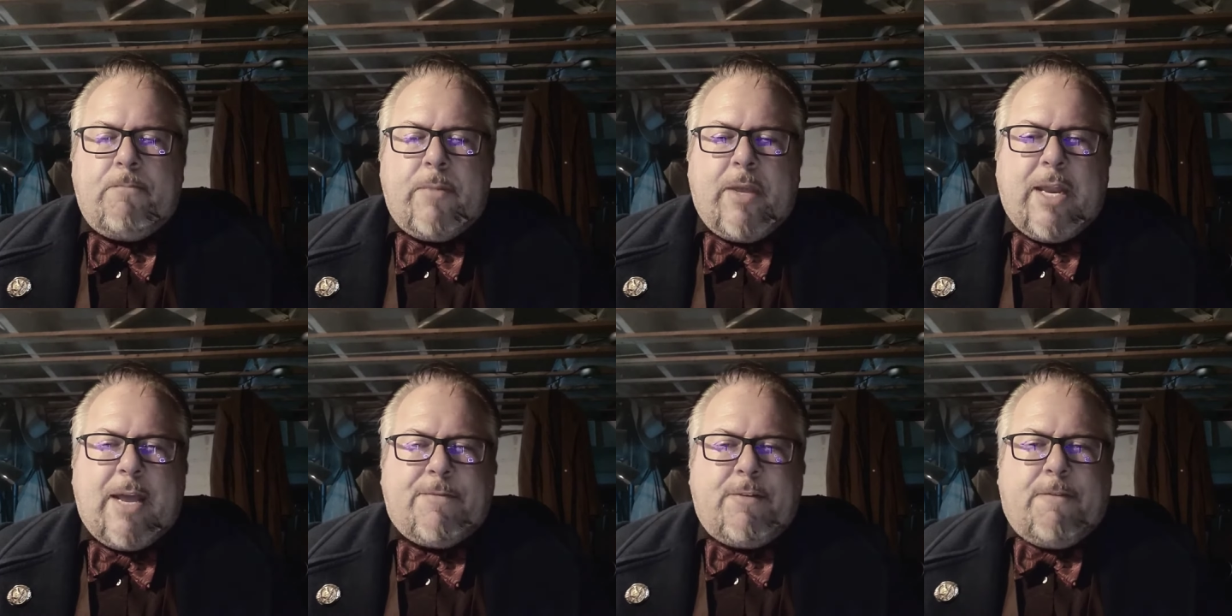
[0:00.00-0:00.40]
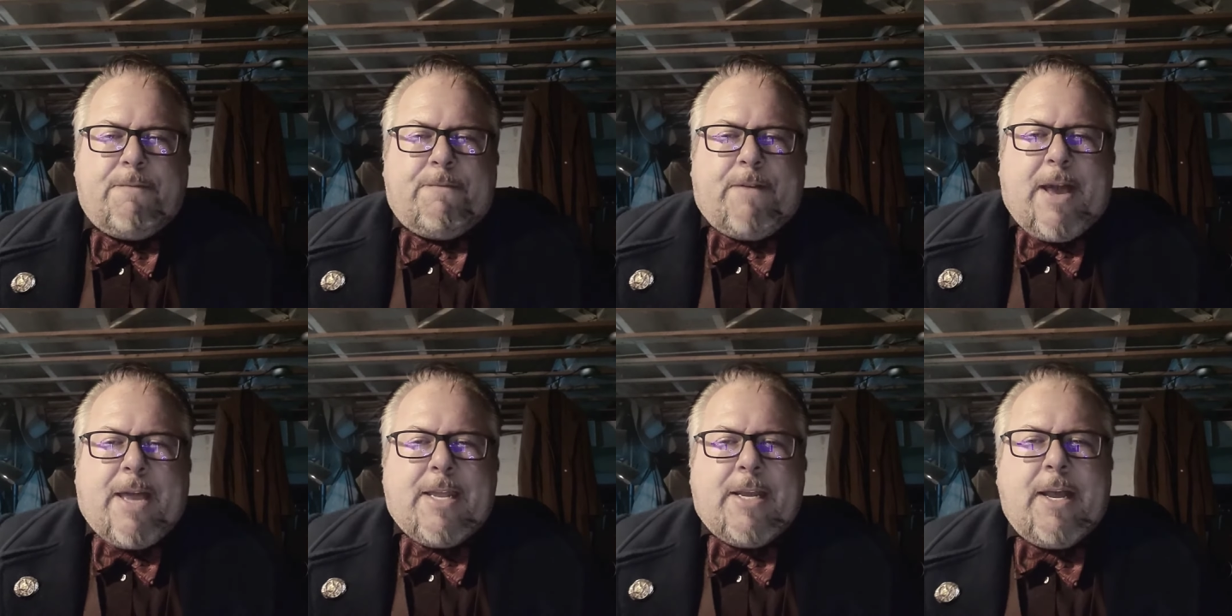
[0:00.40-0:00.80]
And after
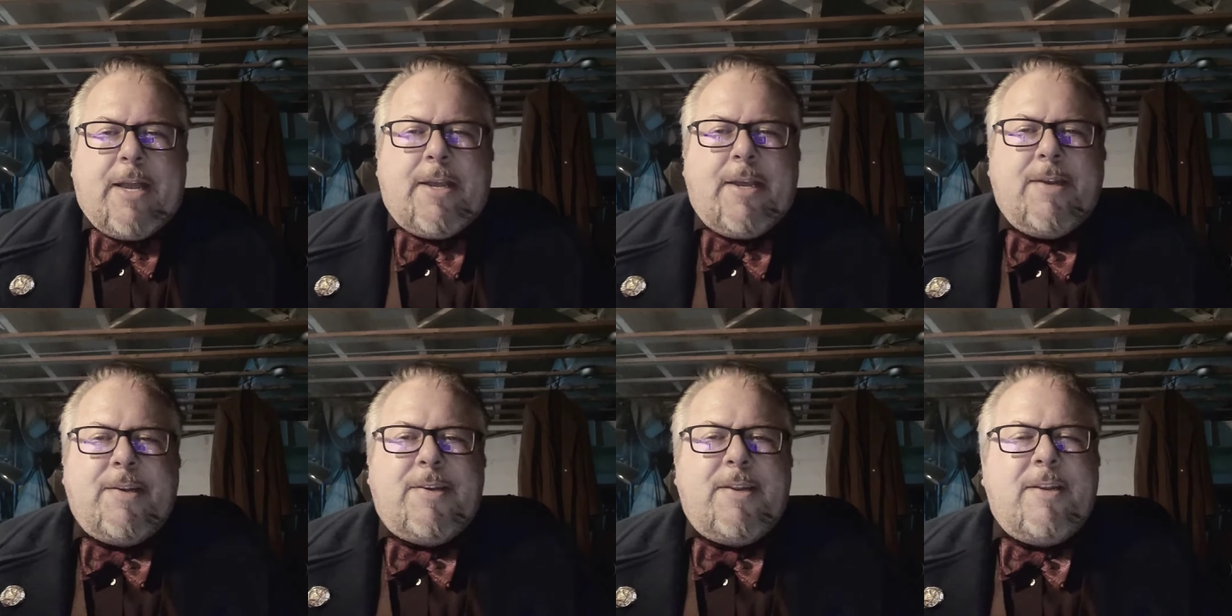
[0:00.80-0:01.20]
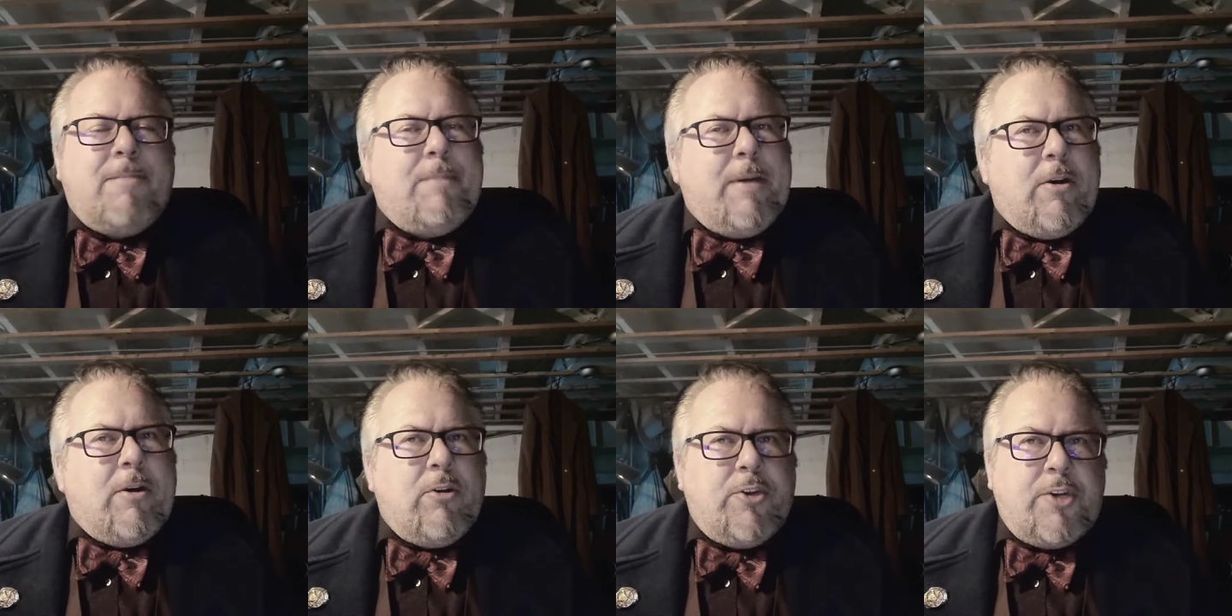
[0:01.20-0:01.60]
fighting against his
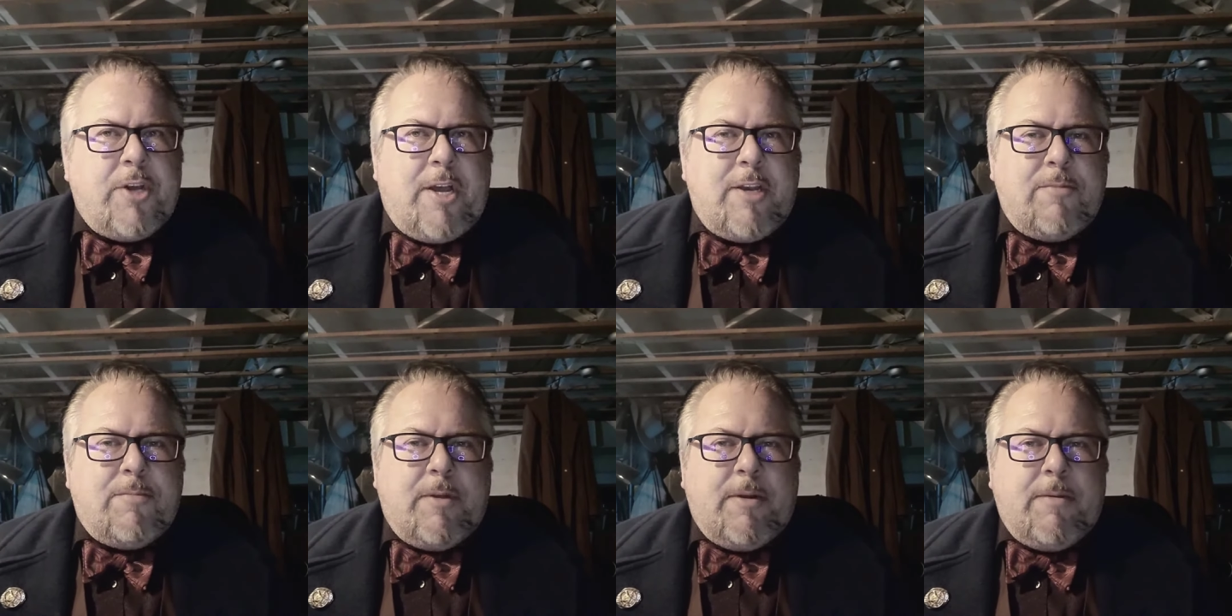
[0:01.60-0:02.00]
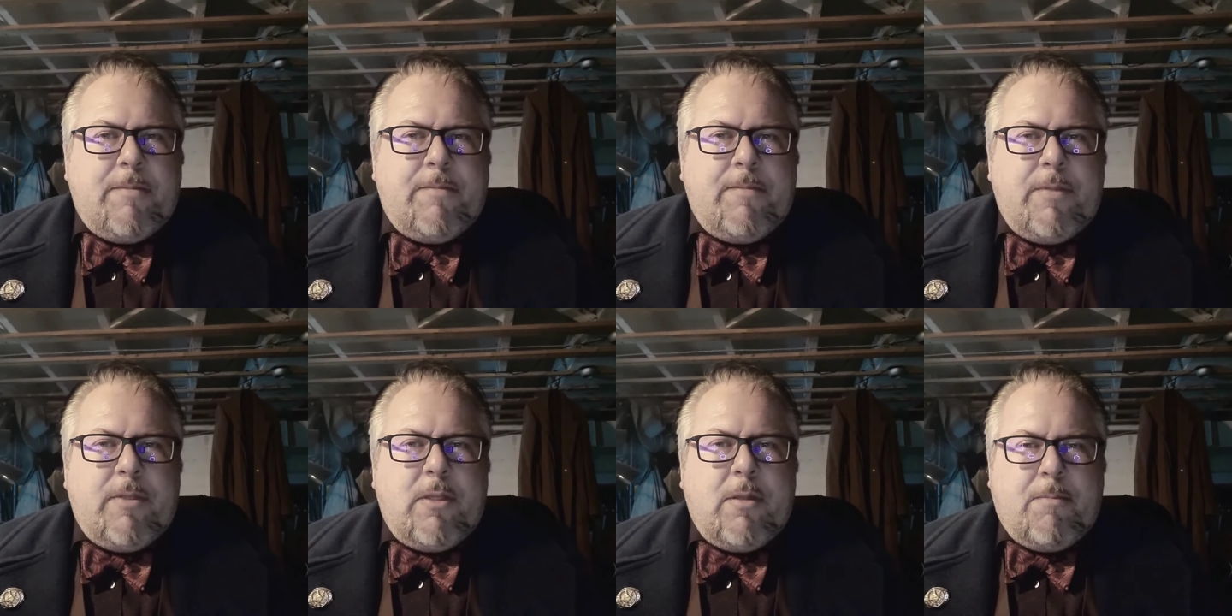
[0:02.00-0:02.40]
better judgment,
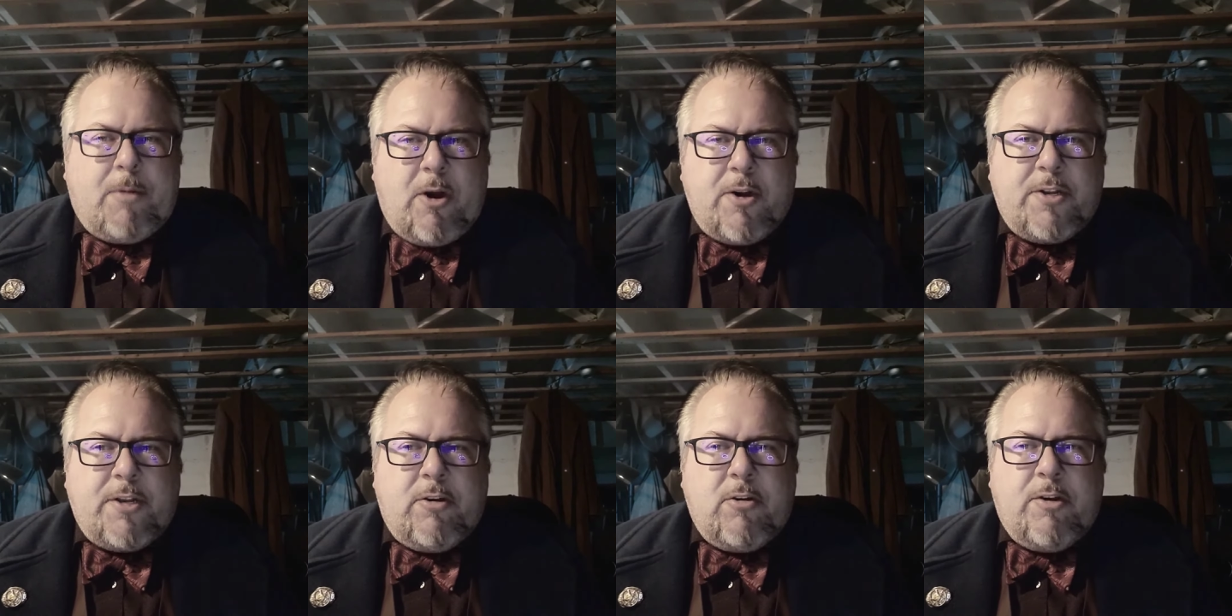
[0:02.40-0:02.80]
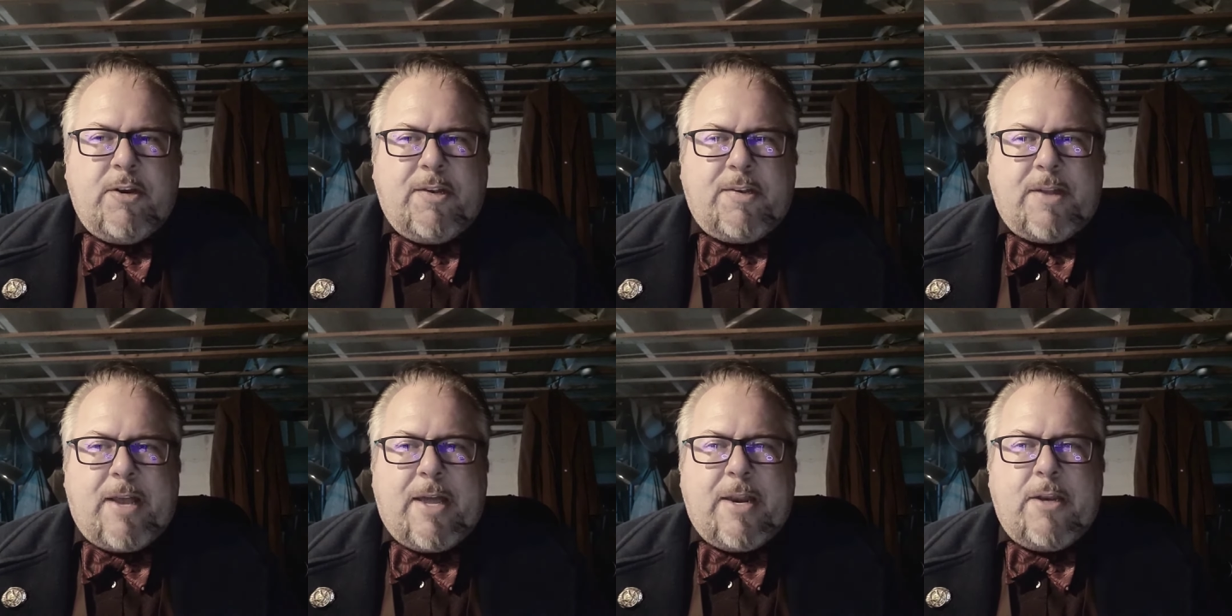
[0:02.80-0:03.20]
the bartender
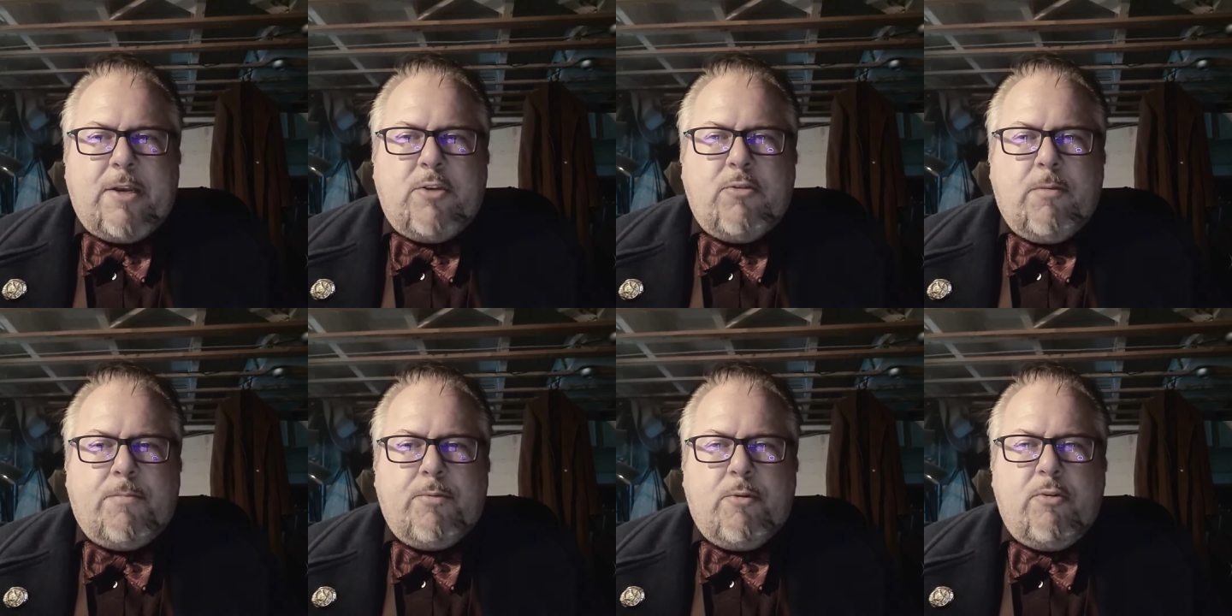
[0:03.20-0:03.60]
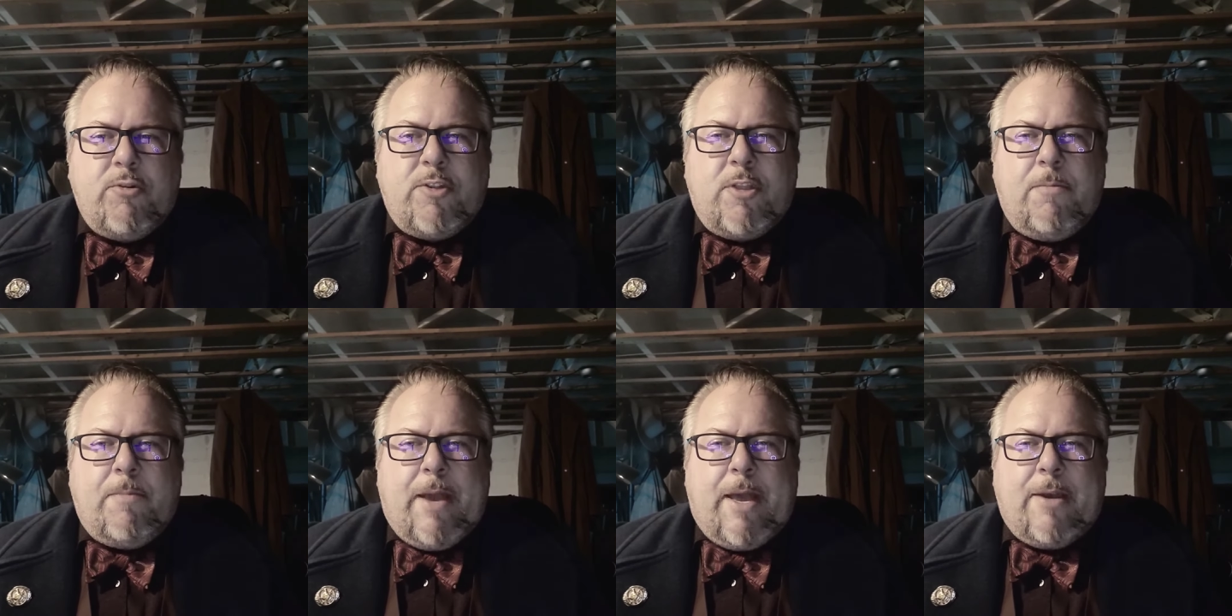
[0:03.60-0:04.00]
decided to approach
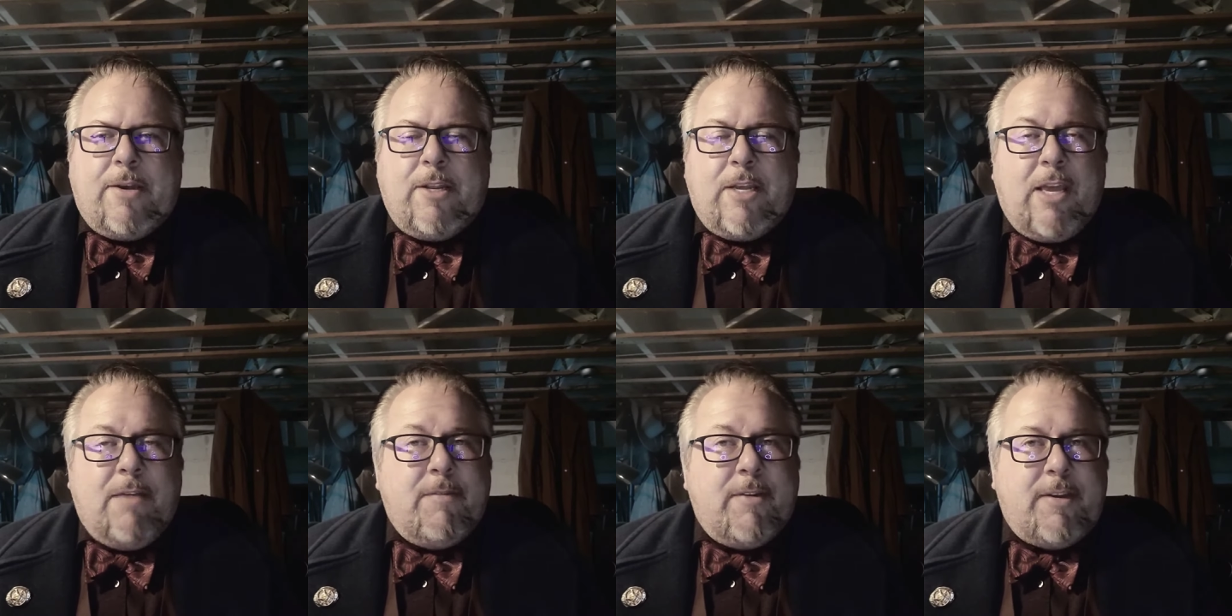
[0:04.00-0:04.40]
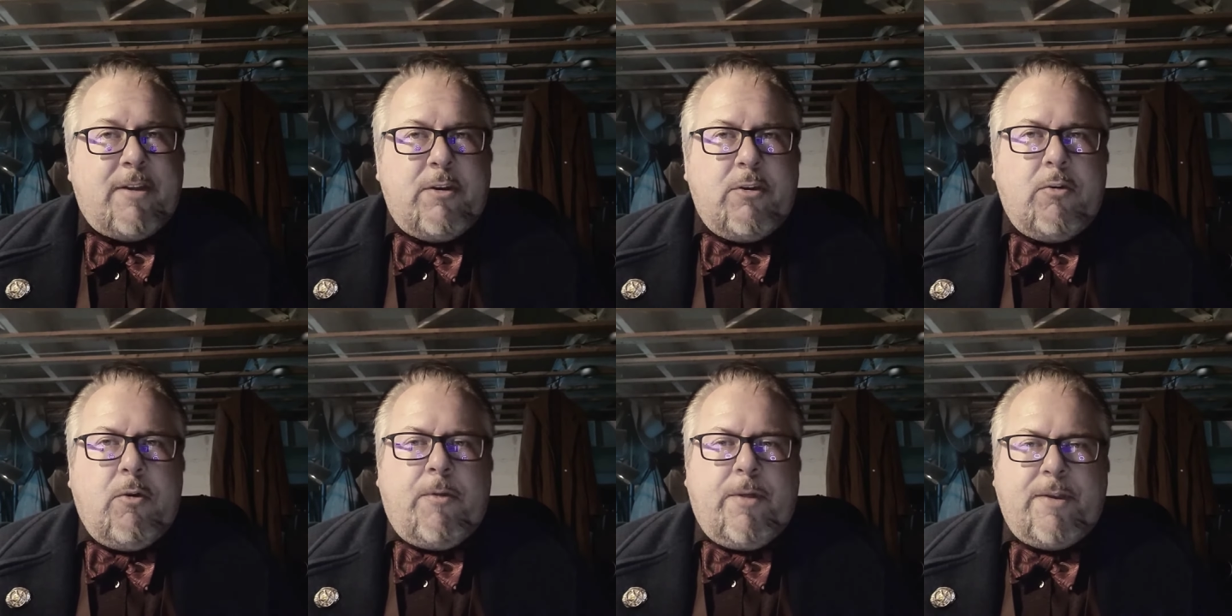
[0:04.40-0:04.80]
the man to give his
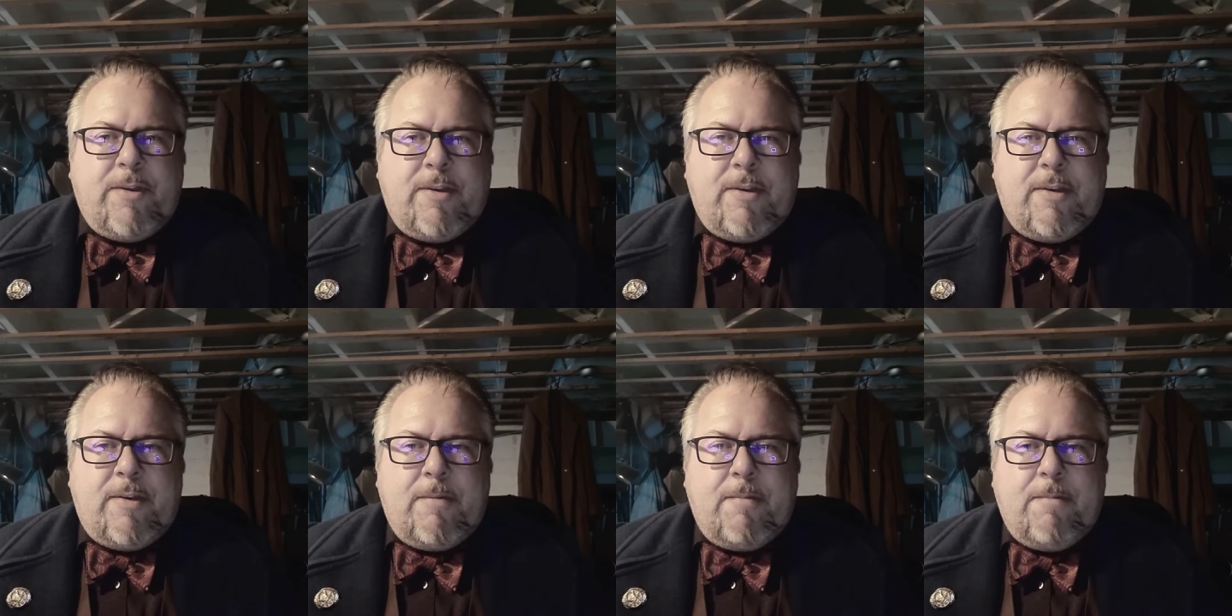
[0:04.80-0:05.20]
condolences.